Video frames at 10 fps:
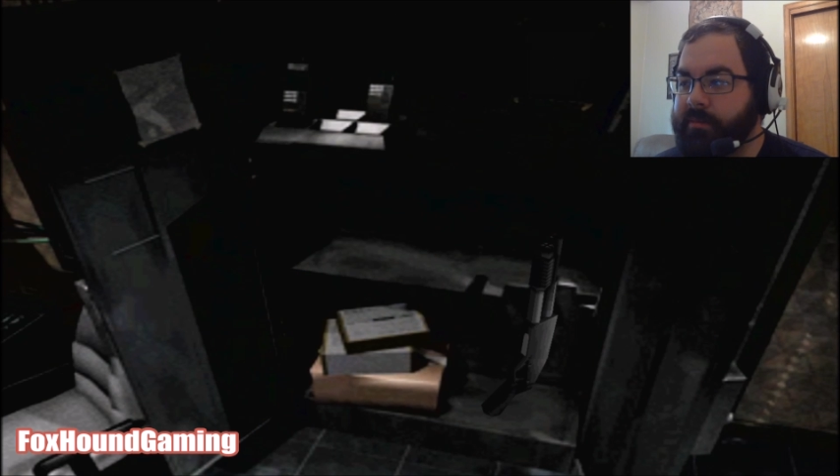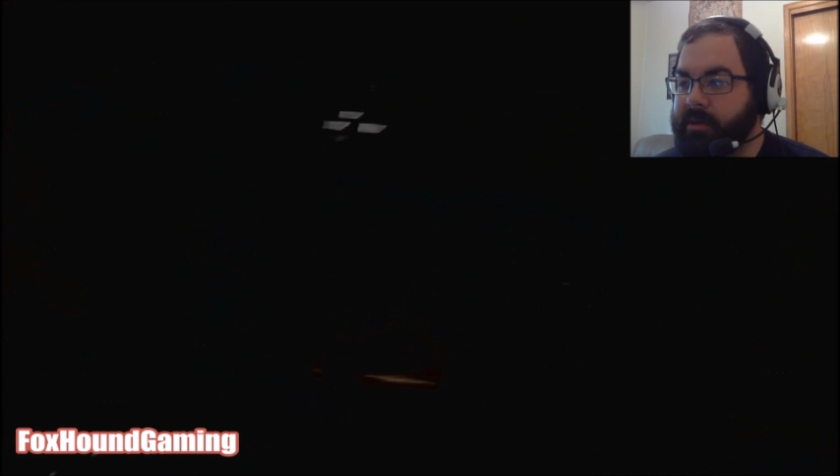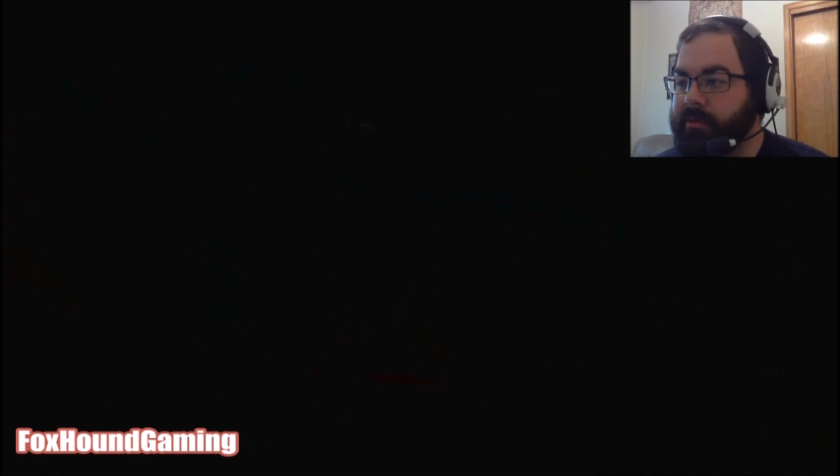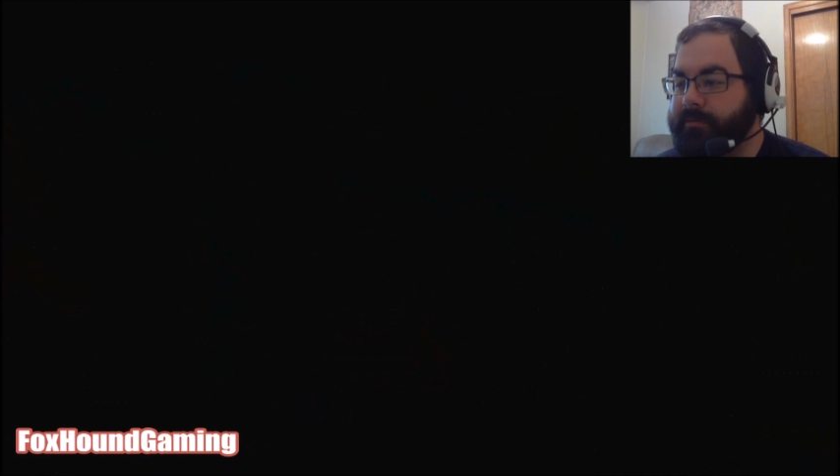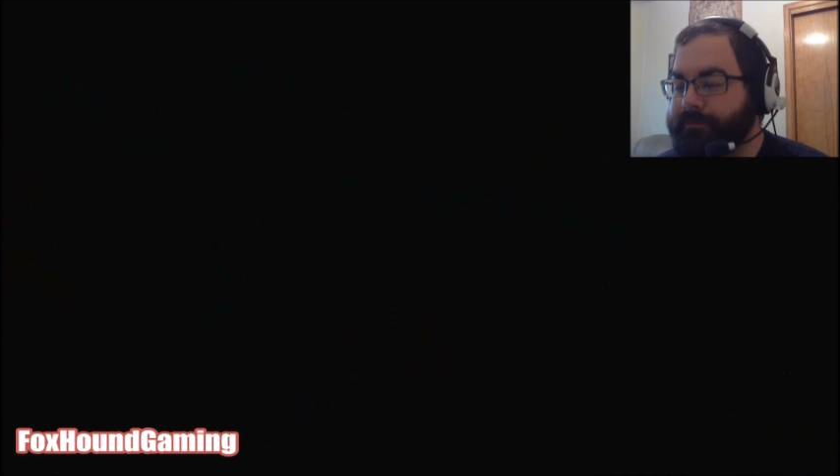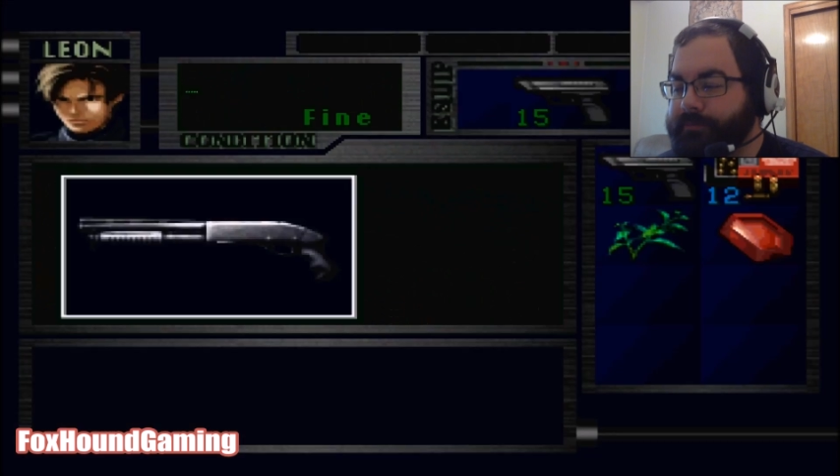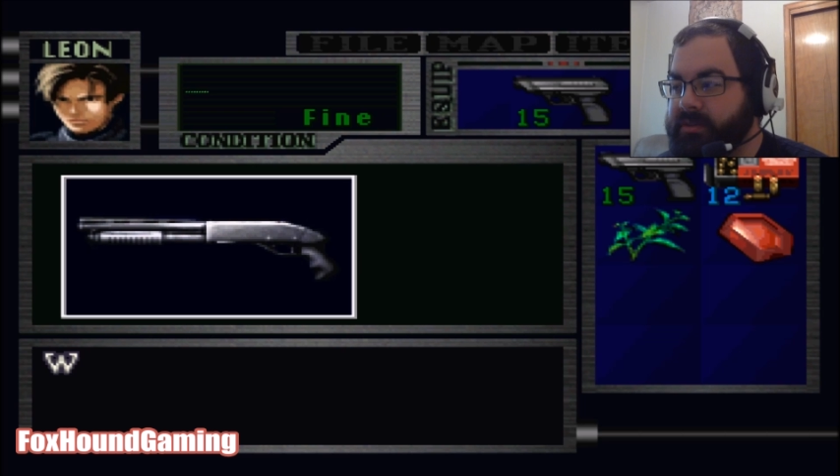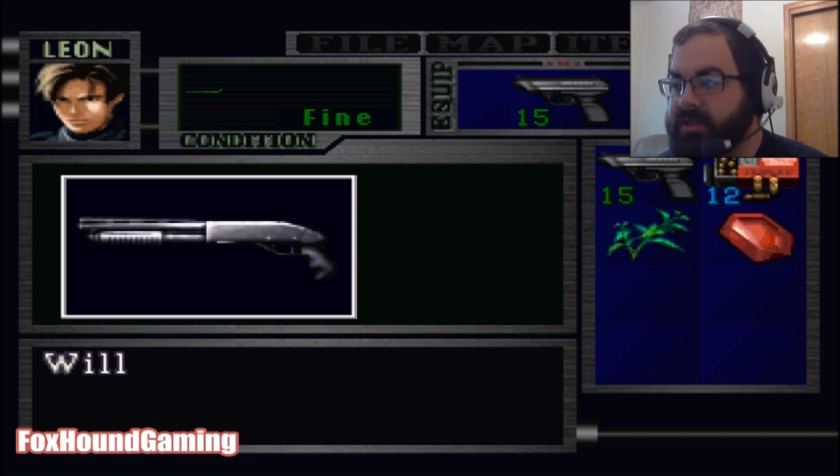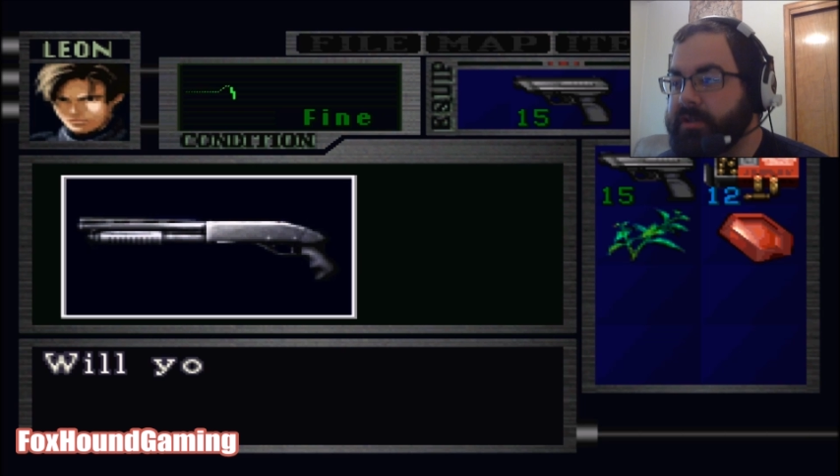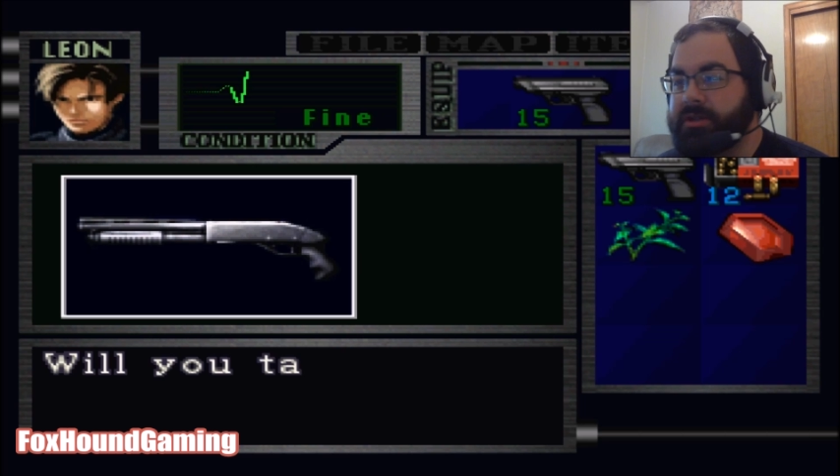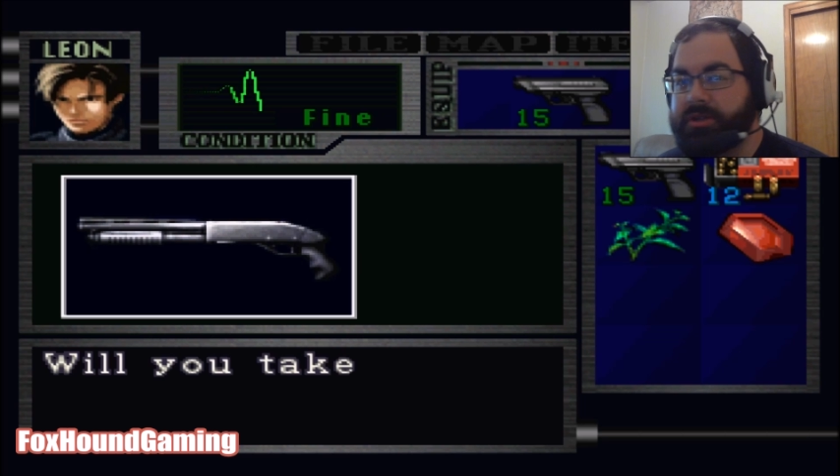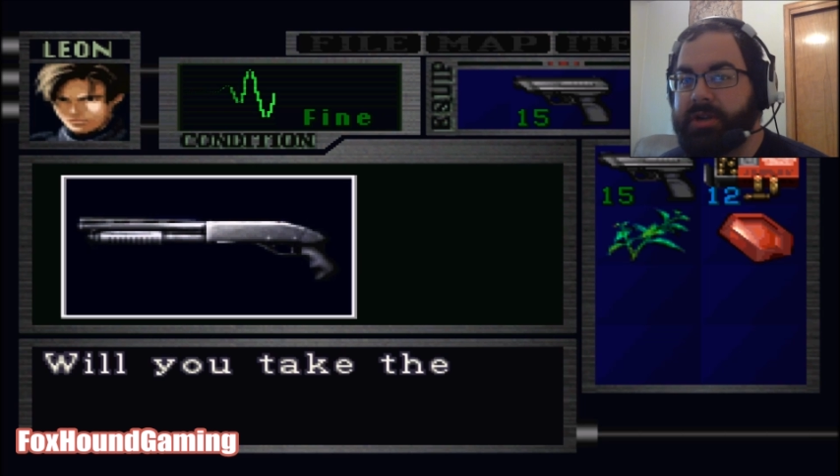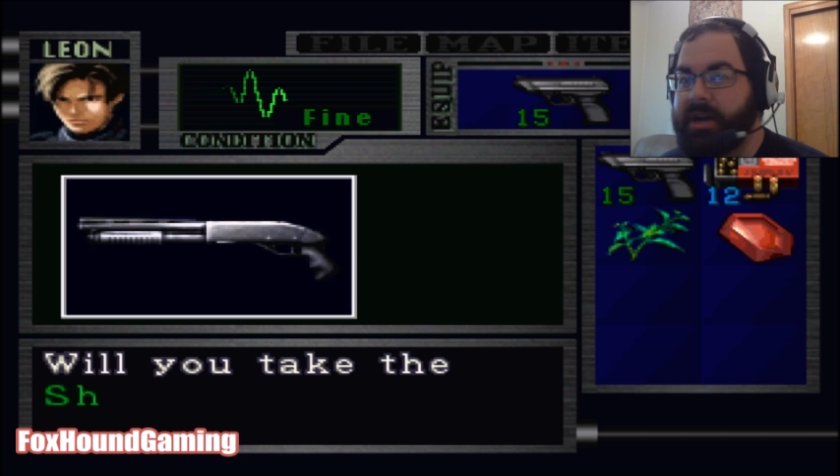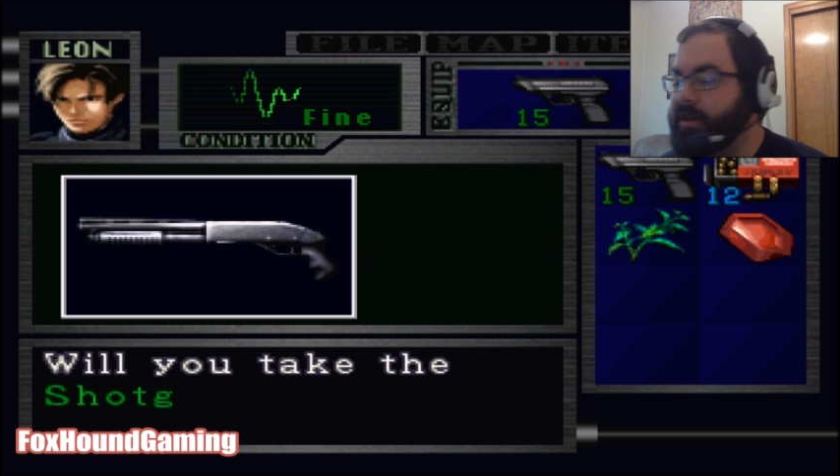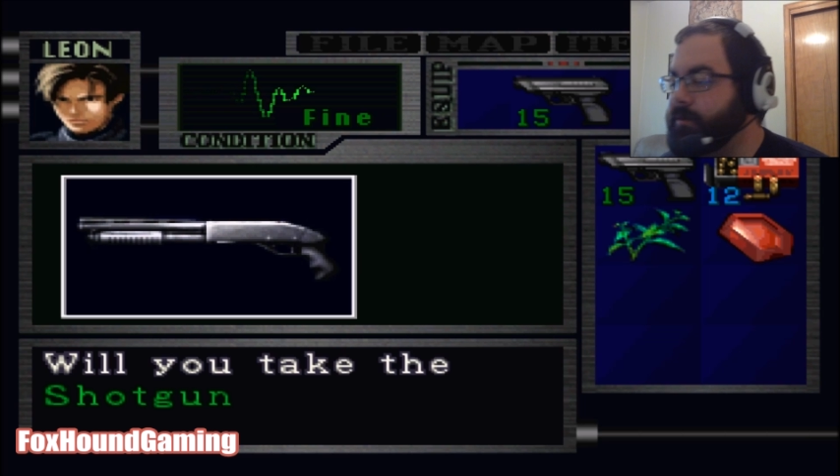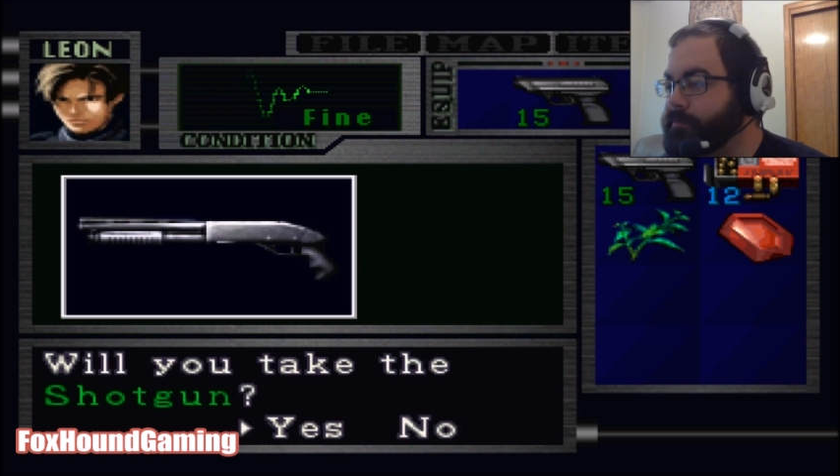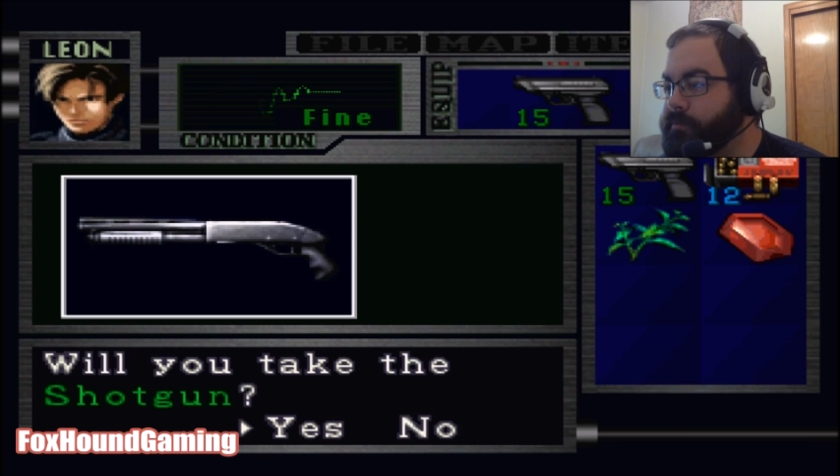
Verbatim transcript: people. See, there's your shotgun.